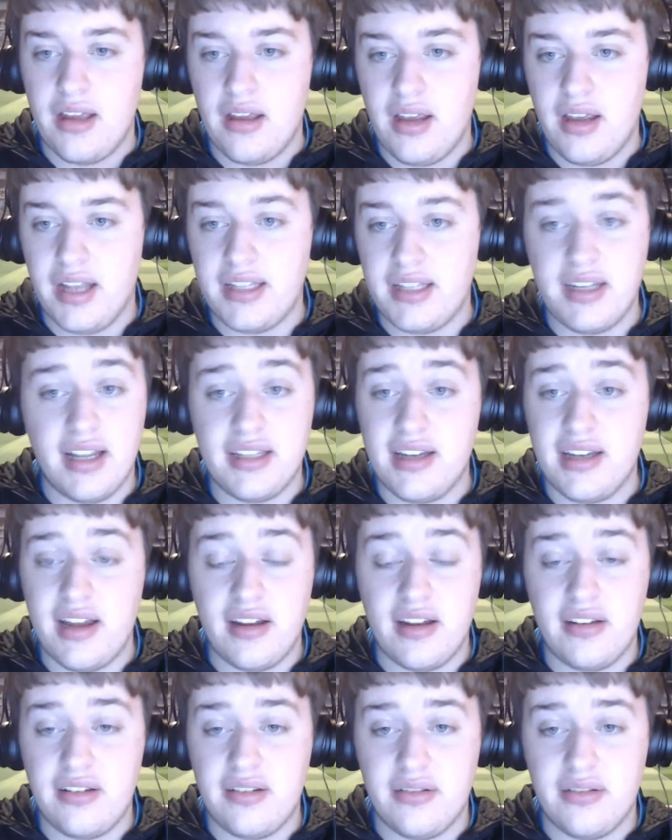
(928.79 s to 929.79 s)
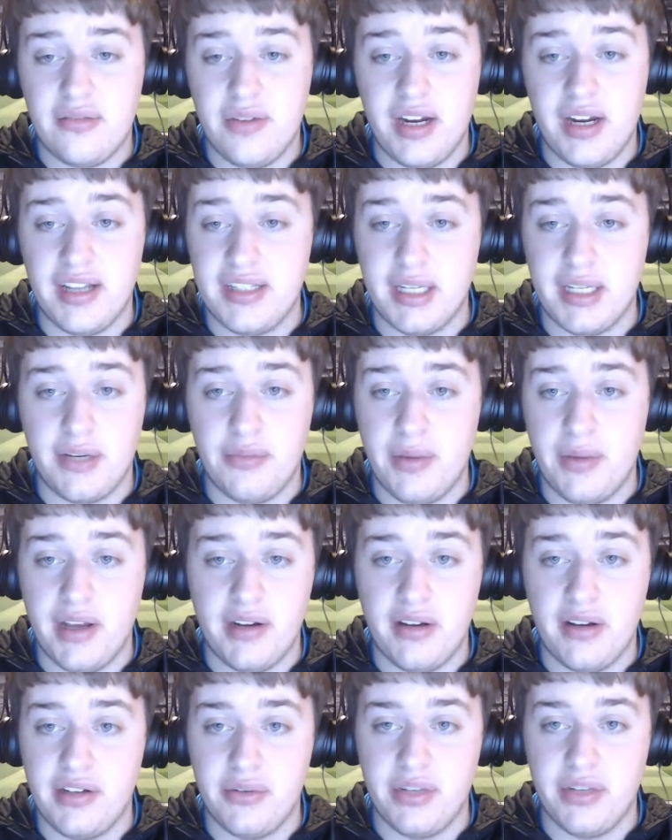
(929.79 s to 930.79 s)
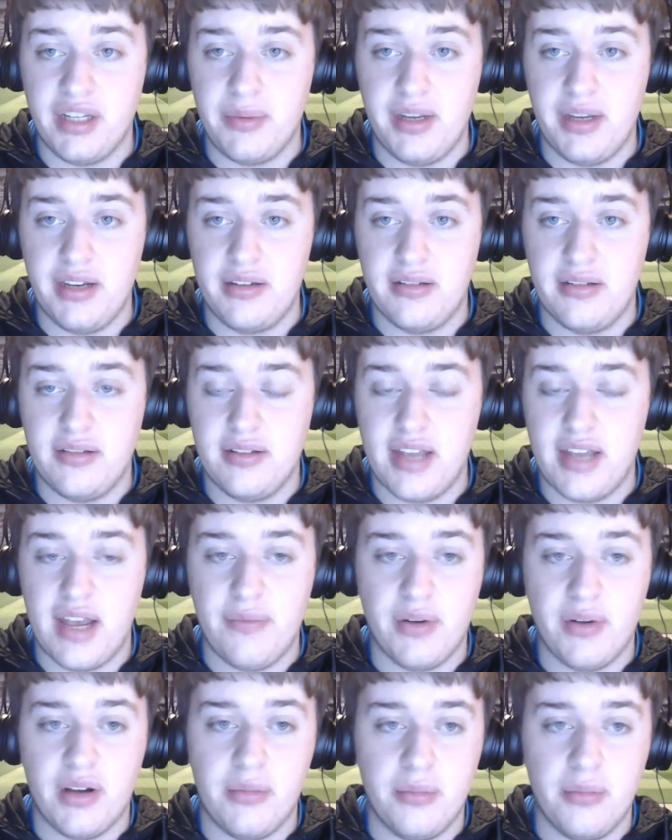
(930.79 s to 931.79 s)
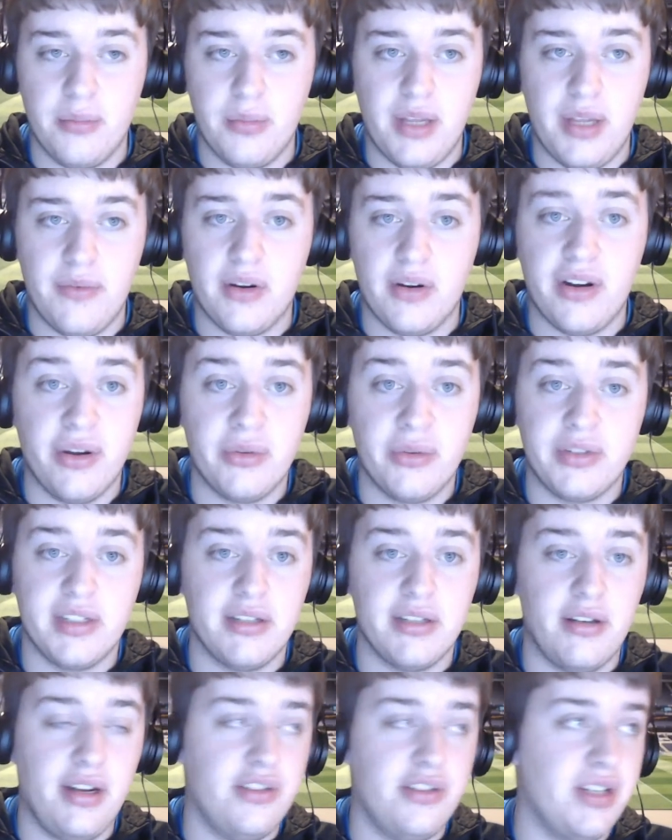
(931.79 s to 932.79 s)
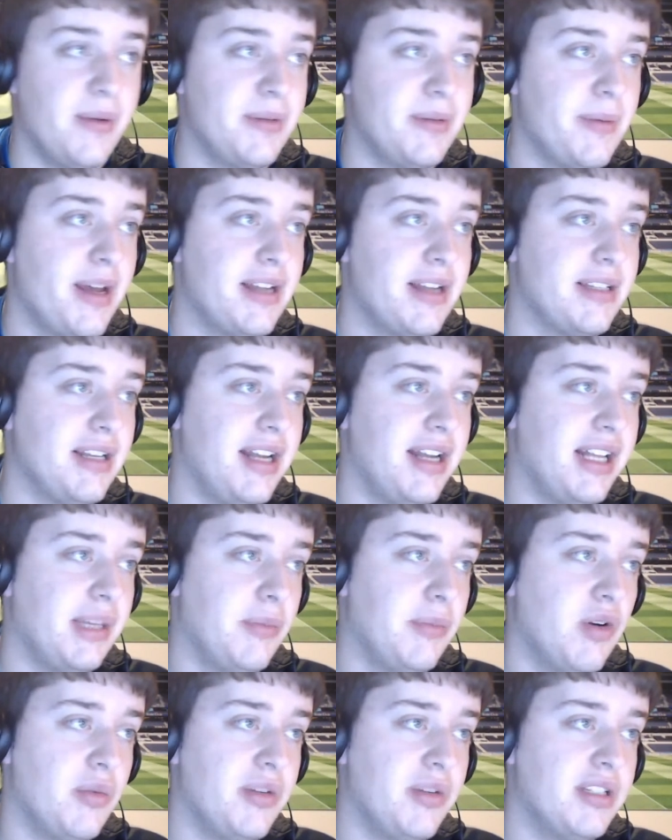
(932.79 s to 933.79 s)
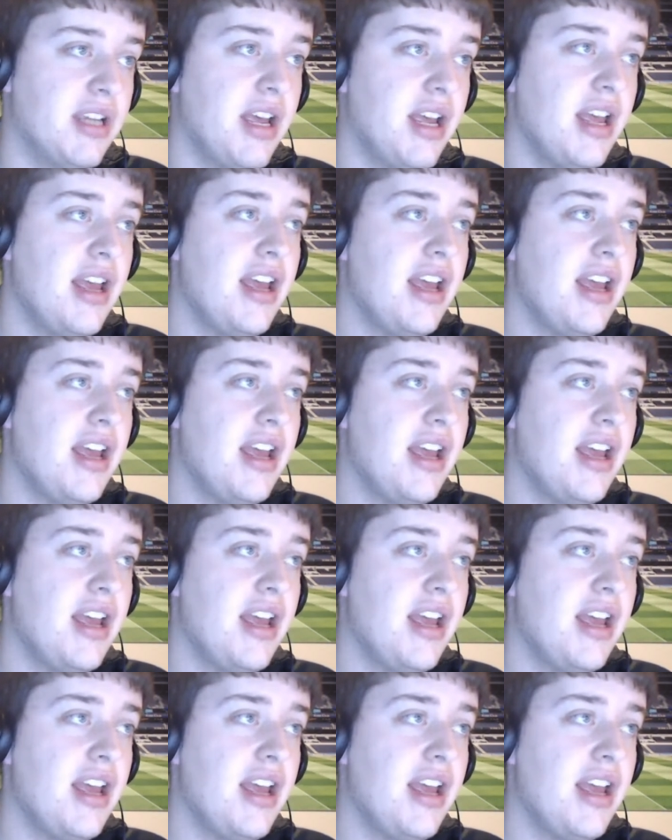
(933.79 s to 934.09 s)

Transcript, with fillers: it's it's not realistic for me. I, I don't think we'd ever come even close to signing James Maddison at the moment.